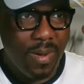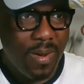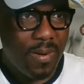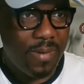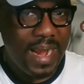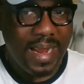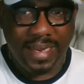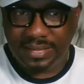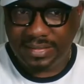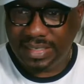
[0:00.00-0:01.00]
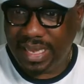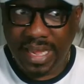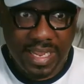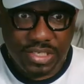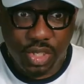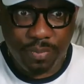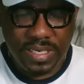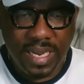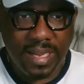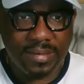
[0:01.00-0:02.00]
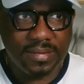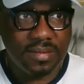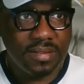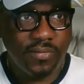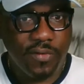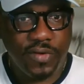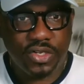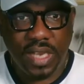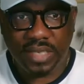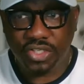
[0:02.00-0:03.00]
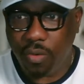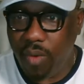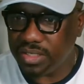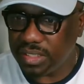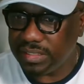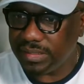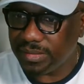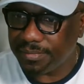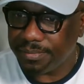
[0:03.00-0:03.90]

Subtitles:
All right, the clinic is open now. Feel free to ask your questions.